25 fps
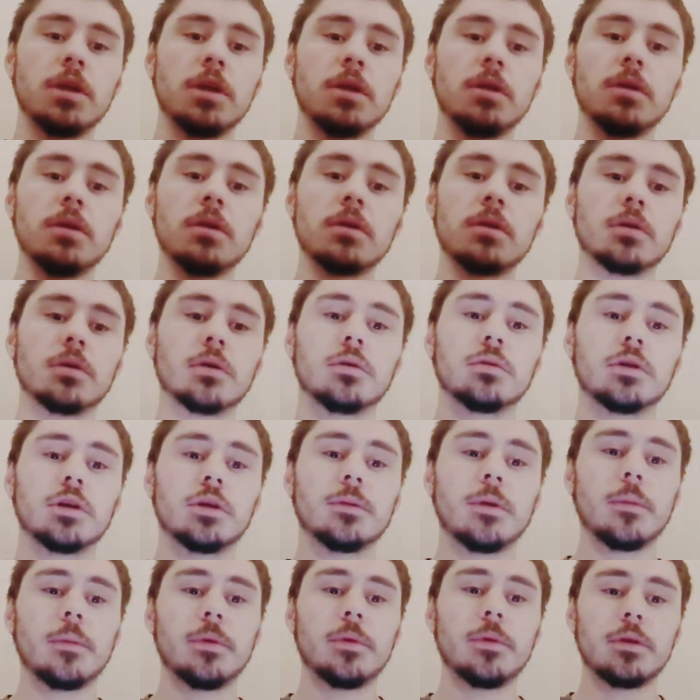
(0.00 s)
I don't know. In my
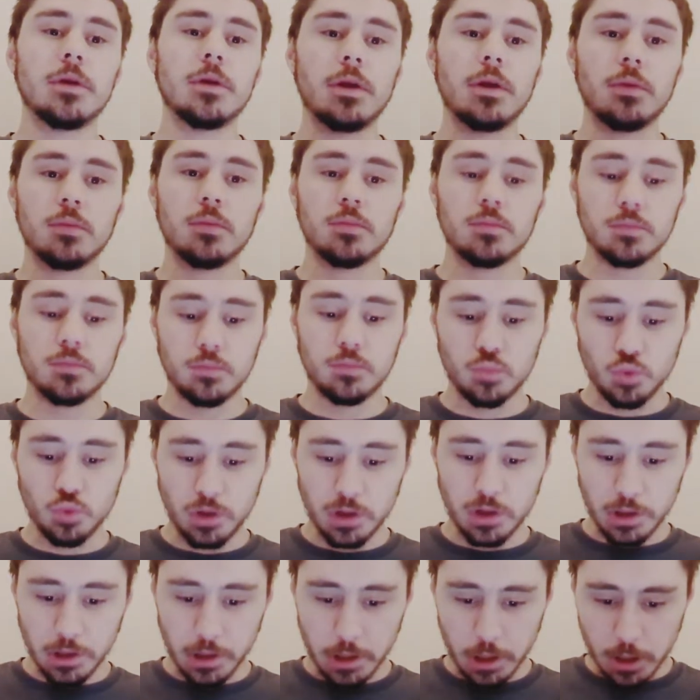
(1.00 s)
opinion, I don't
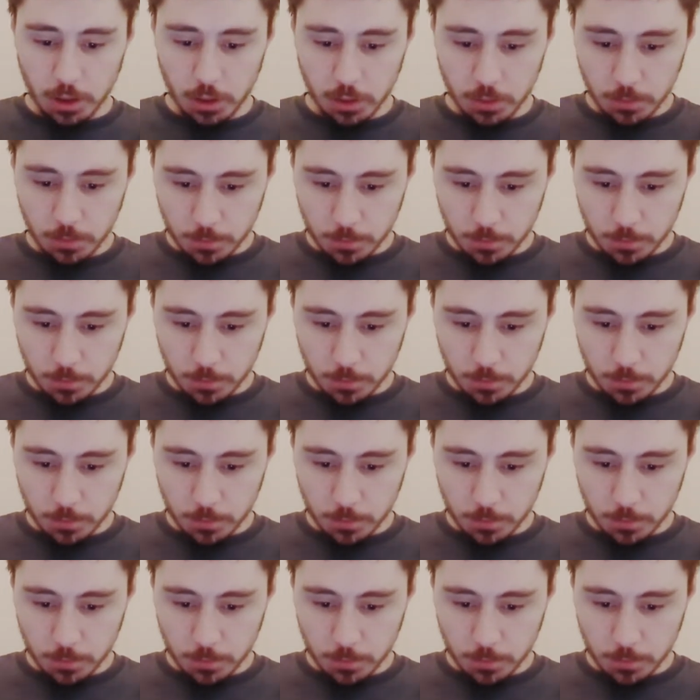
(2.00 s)
really care.